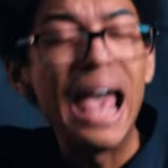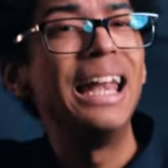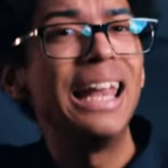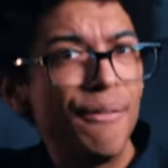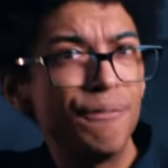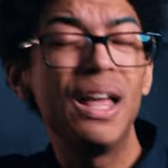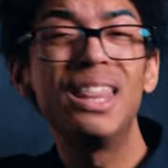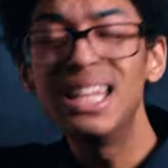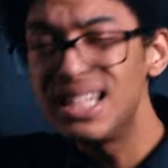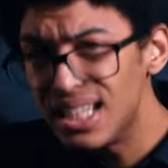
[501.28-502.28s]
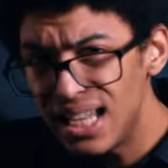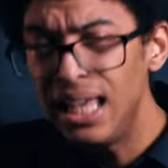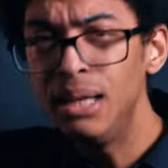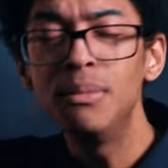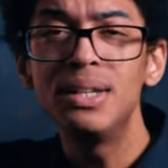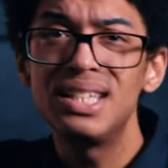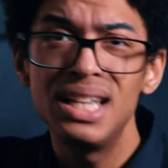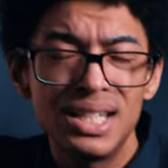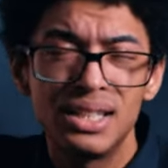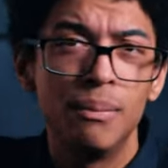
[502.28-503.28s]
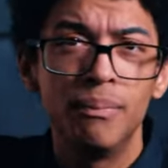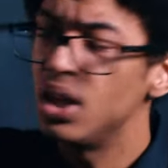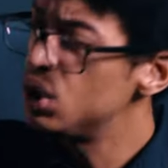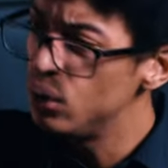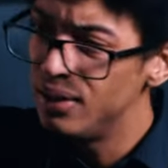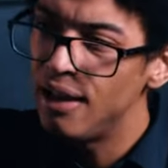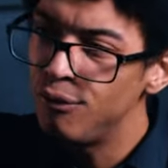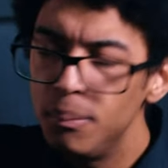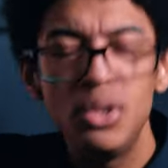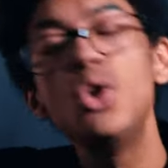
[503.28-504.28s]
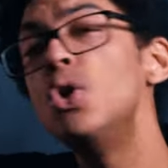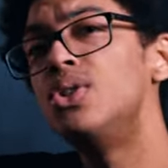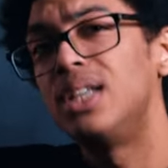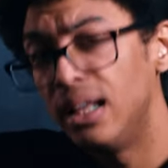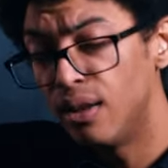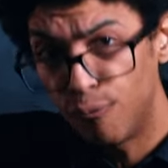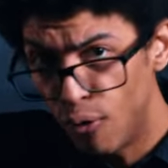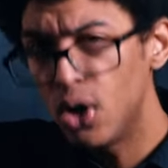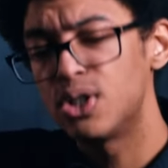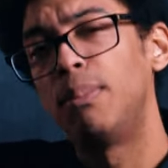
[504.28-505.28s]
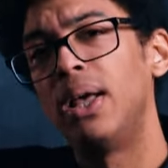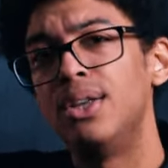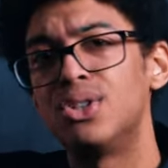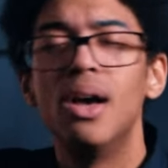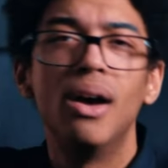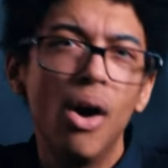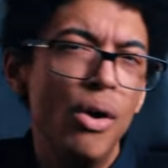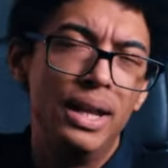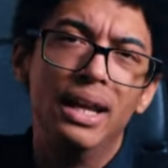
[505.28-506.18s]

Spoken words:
and left the same system that should never be used in the first place on